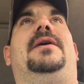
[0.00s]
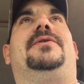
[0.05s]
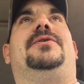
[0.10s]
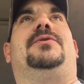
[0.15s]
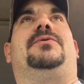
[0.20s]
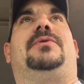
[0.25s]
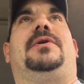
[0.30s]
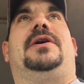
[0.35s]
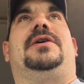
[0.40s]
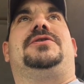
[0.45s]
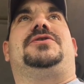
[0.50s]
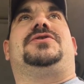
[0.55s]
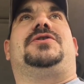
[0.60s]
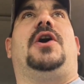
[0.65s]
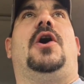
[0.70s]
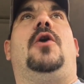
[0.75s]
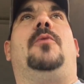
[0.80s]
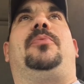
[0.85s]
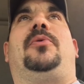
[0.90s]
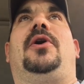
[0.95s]
The rear
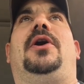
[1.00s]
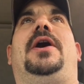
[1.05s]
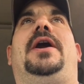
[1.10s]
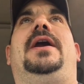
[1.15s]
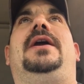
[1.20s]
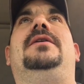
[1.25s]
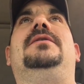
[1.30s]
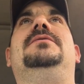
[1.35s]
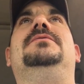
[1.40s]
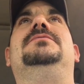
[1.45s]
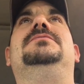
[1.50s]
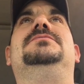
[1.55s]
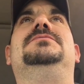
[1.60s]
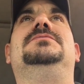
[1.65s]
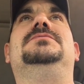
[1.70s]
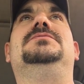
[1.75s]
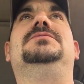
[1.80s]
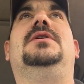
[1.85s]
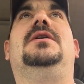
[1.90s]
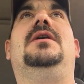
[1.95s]
scope ring,
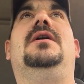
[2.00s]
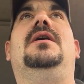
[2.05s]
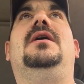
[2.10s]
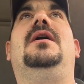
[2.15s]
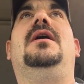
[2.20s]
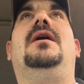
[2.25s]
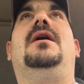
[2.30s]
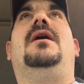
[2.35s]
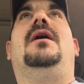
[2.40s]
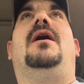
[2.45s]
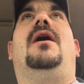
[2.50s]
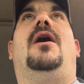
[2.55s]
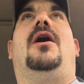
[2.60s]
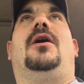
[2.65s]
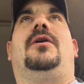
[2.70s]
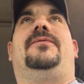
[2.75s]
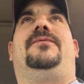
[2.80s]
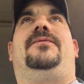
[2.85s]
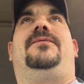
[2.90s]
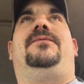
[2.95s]

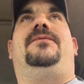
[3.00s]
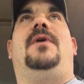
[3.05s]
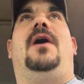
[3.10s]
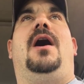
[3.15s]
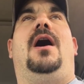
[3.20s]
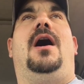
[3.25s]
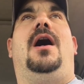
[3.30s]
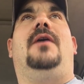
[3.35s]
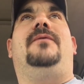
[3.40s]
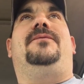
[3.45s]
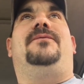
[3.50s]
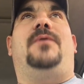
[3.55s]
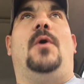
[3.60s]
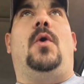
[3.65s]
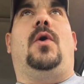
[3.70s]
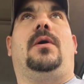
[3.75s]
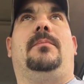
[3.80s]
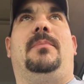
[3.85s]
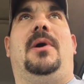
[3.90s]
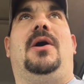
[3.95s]
all
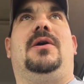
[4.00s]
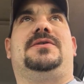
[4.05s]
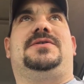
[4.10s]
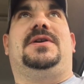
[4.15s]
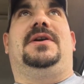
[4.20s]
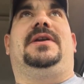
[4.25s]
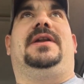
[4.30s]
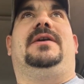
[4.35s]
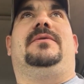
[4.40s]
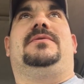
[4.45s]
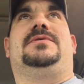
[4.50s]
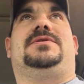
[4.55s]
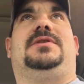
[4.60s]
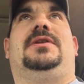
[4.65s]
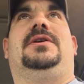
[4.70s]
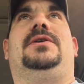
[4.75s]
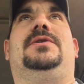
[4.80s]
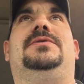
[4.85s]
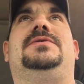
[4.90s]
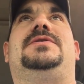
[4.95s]
4 bolts on it was
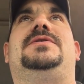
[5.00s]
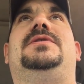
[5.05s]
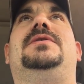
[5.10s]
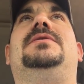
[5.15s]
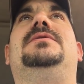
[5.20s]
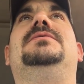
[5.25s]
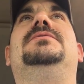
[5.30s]
loose,